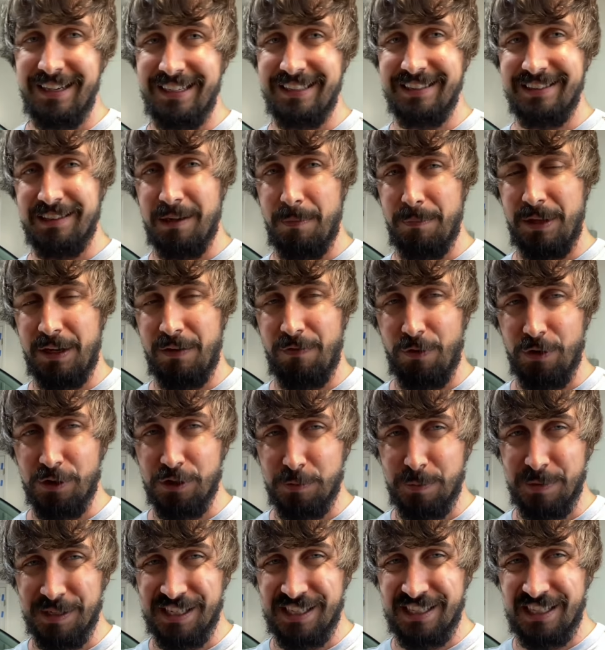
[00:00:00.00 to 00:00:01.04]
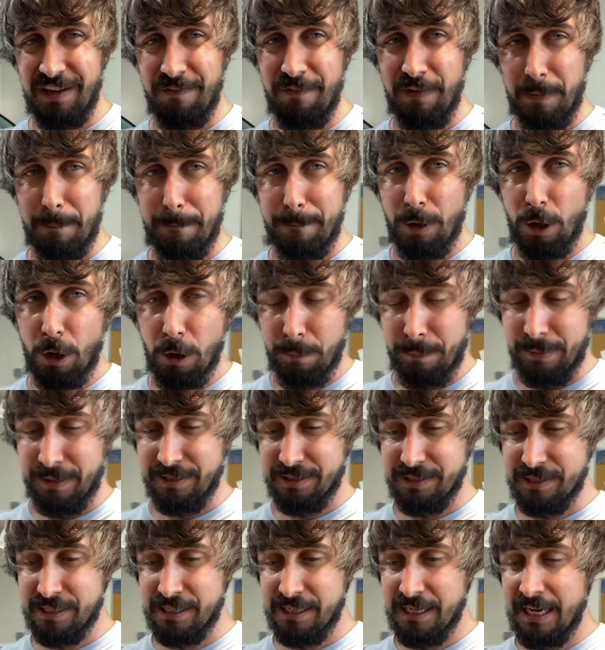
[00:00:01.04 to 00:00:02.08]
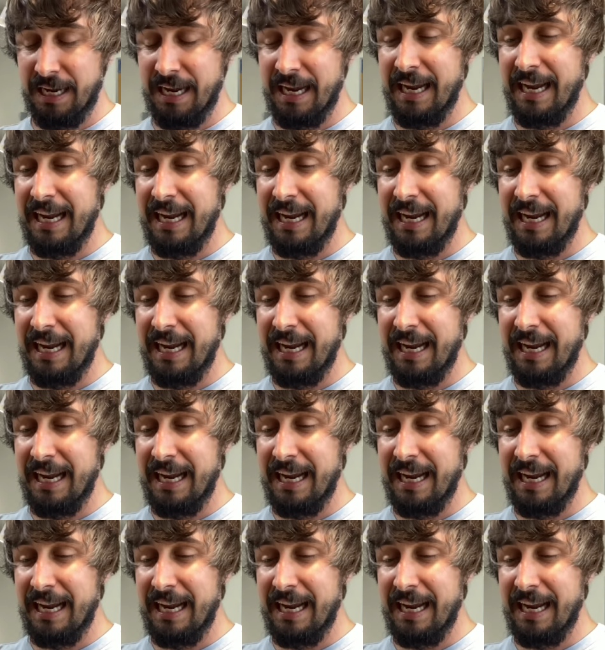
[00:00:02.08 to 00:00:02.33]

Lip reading: in something for a specific purpose,